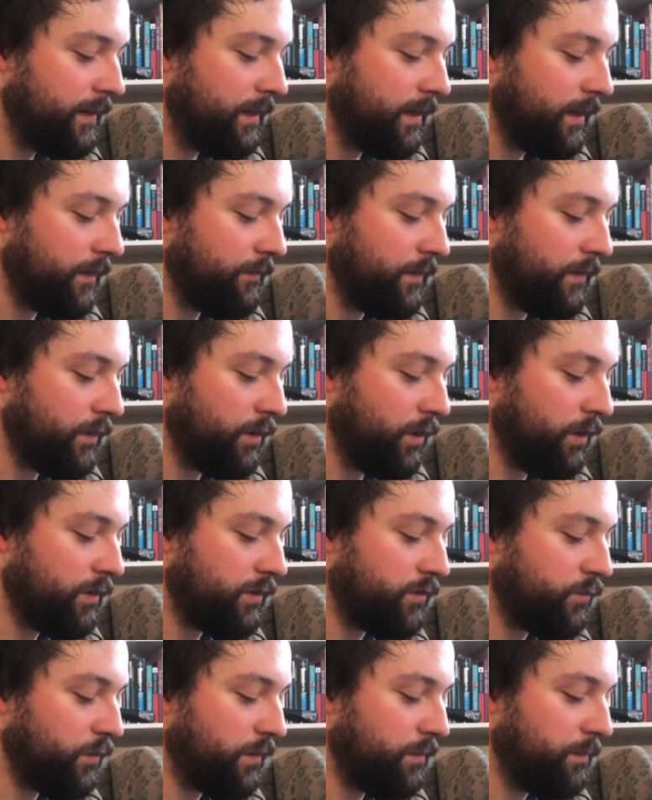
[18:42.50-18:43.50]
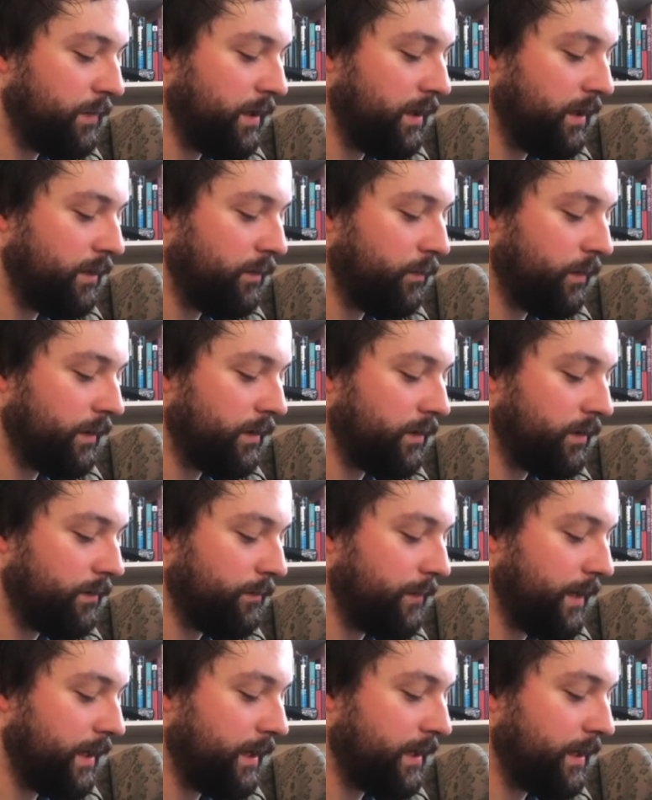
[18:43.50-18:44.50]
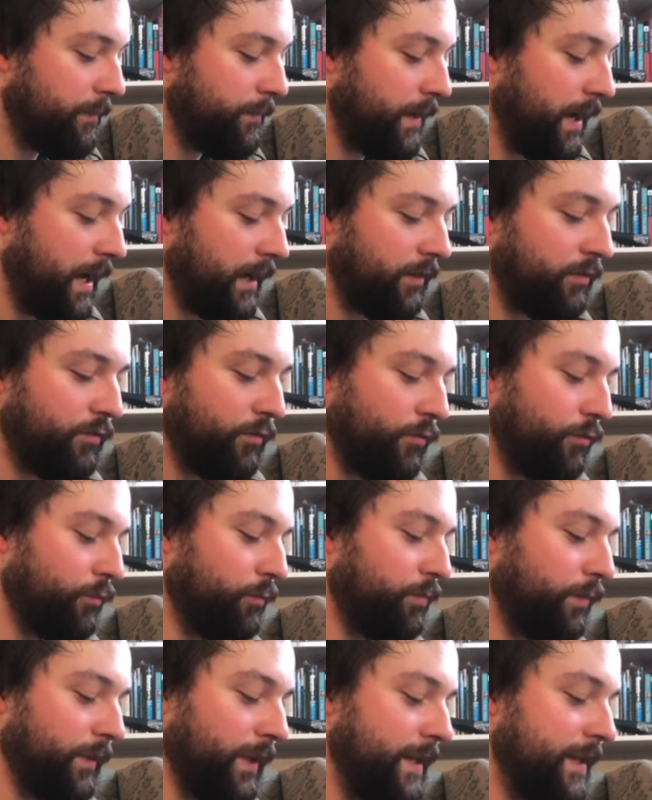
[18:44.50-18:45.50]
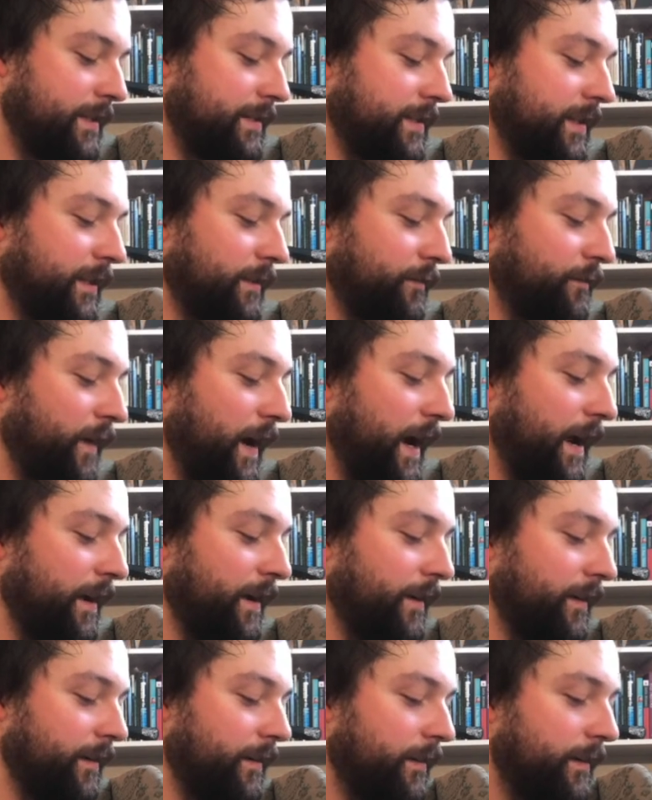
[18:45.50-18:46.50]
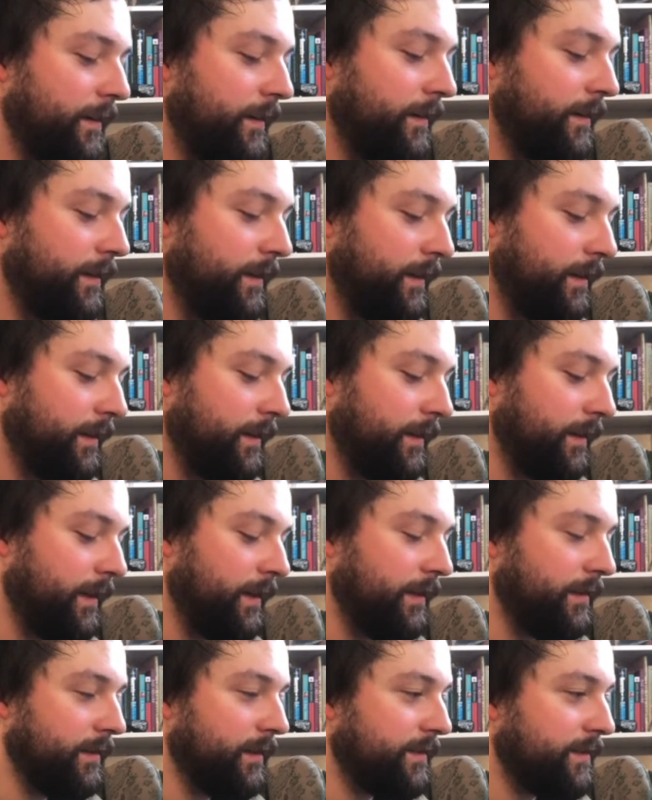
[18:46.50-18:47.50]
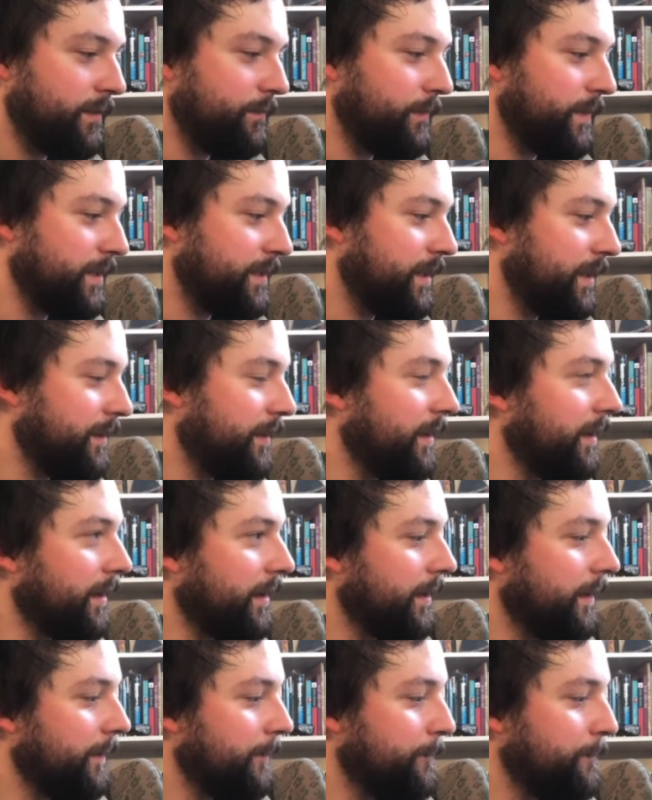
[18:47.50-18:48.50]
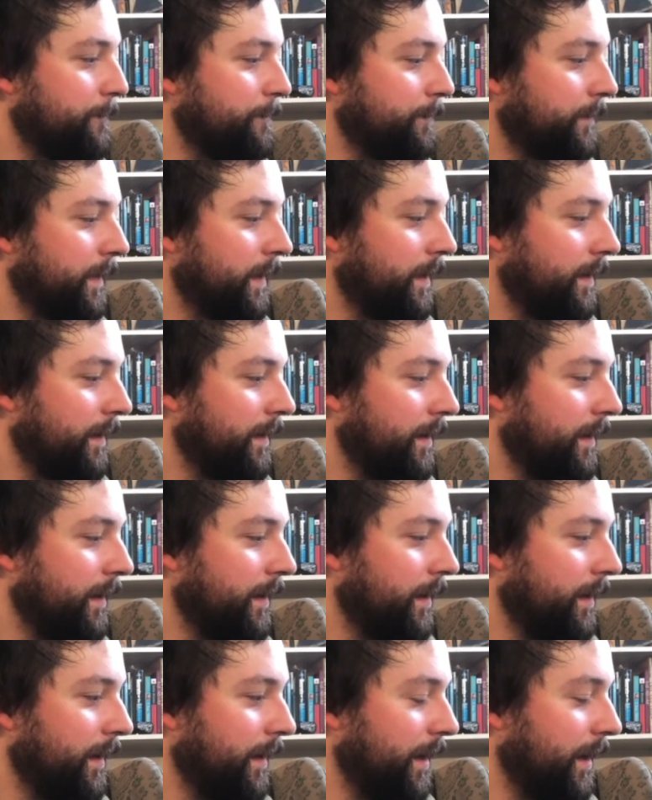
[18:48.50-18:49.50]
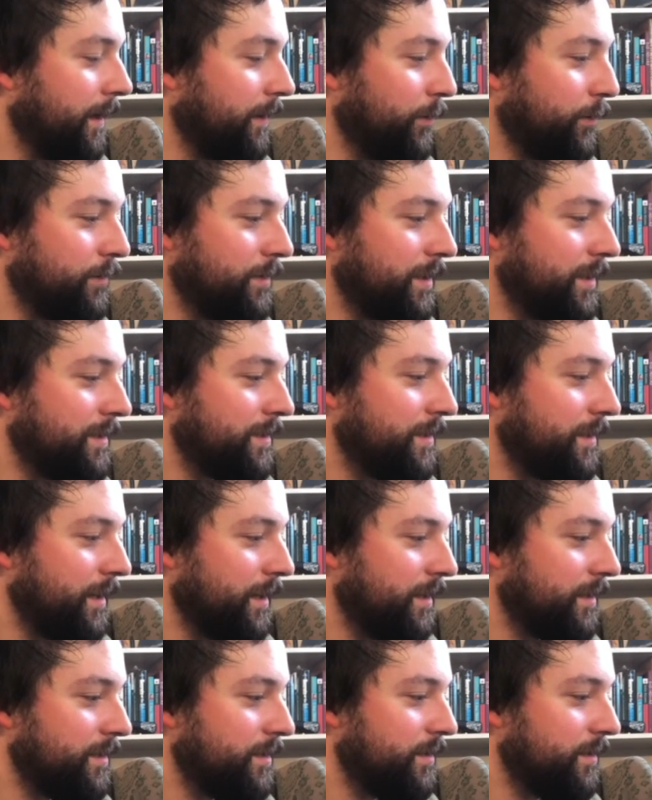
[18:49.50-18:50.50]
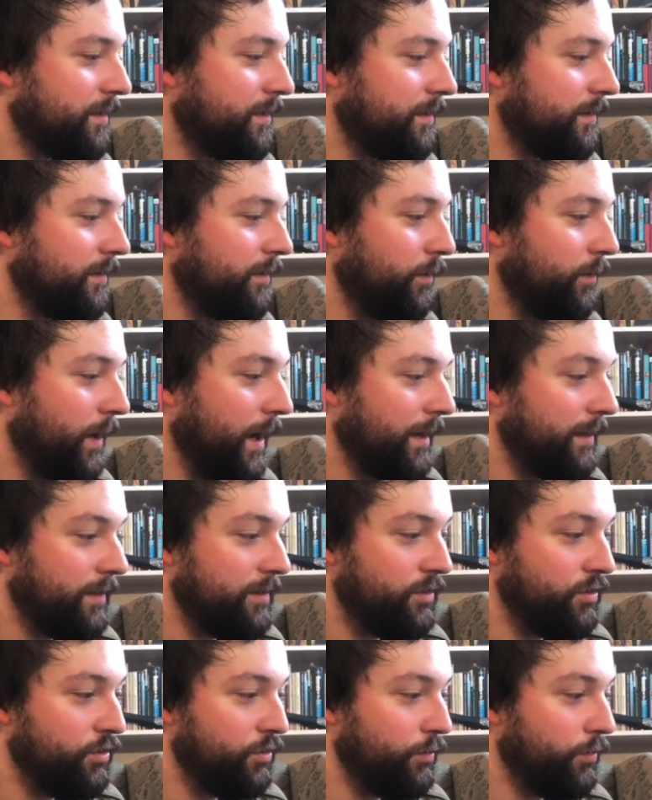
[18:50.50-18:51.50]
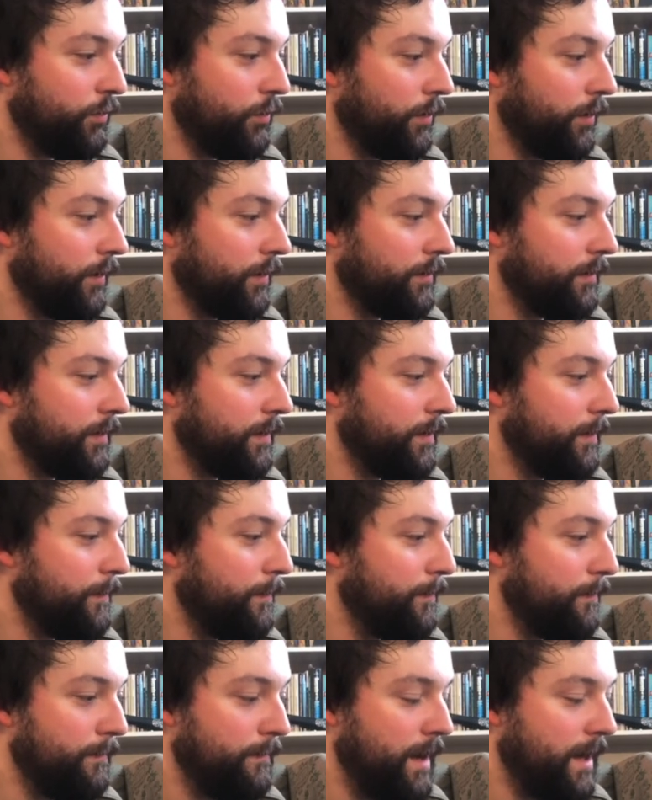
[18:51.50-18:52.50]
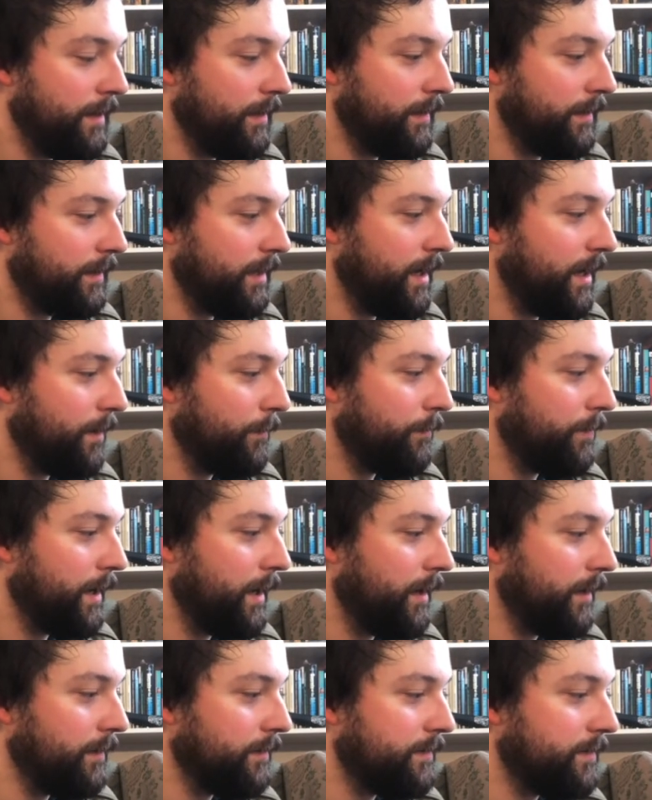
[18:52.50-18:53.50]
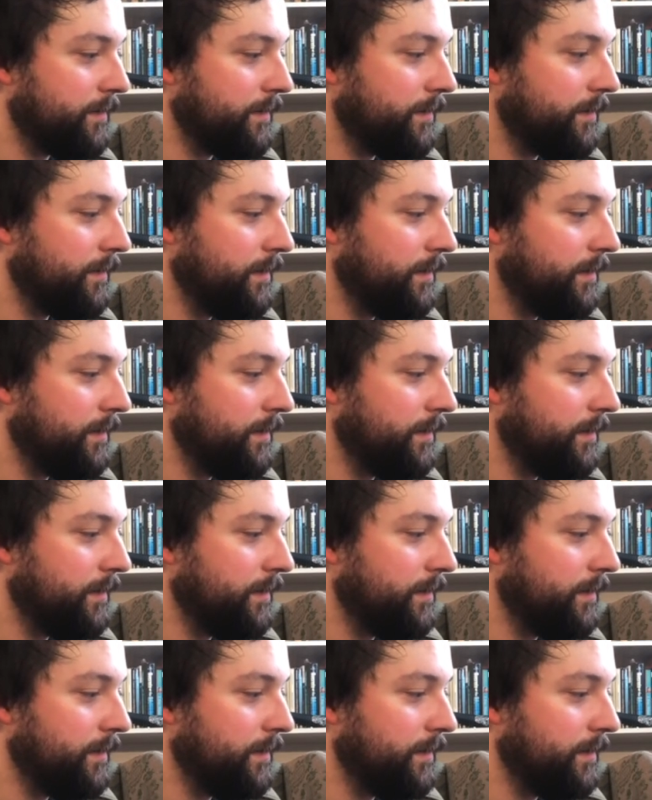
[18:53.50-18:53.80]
If he goes with me, we could make it back through blazing fire. He doesn't miss a thing." And Odysseus, who had endured many campaigns,